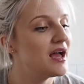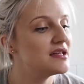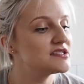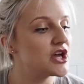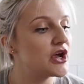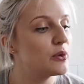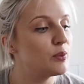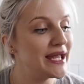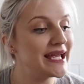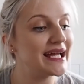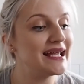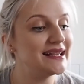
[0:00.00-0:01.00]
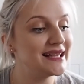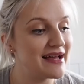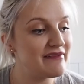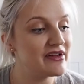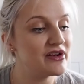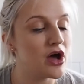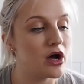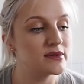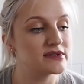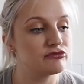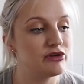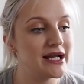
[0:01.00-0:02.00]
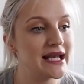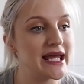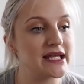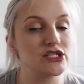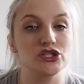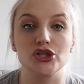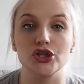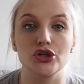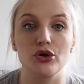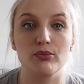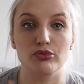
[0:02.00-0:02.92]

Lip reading: So week 11, I was really into